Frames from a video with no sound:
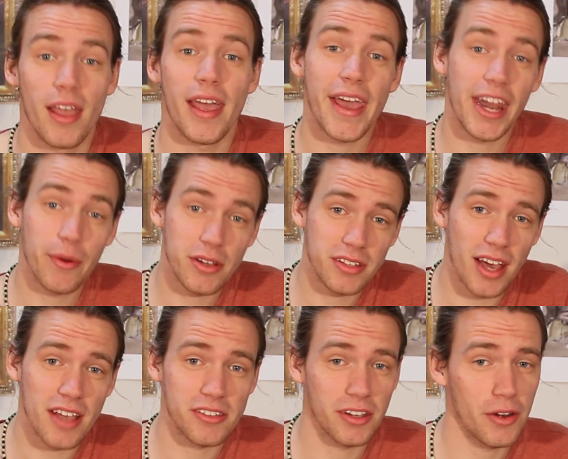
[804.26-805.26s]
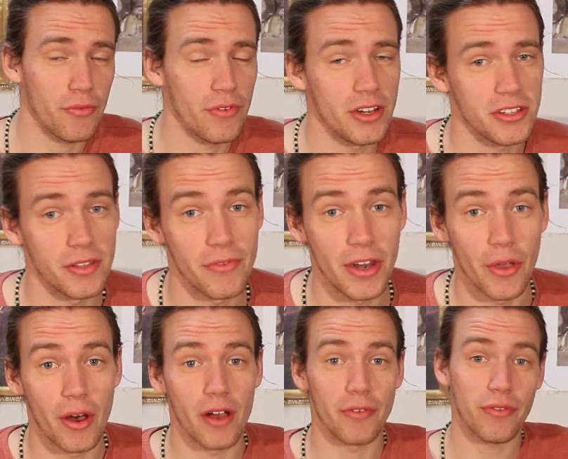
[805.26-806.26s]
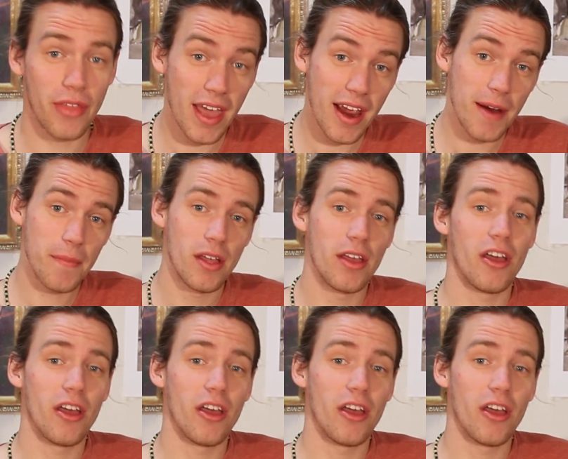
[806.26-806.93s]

Anyways, guys, I'm going to finish the video off there.